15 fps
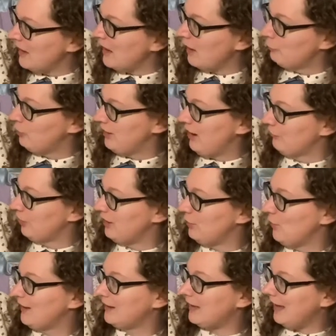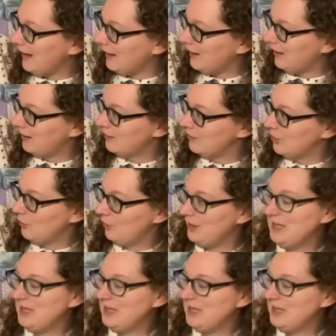And whenever he went kick, well,